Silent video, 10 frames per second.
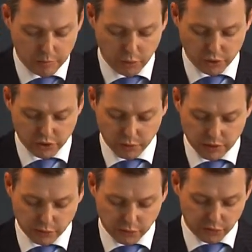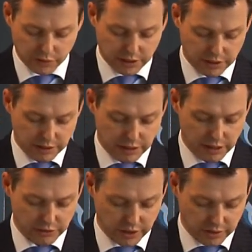post-2015
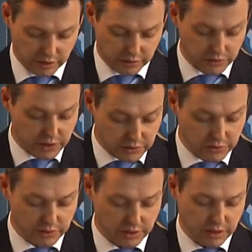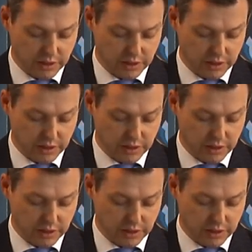agenda, since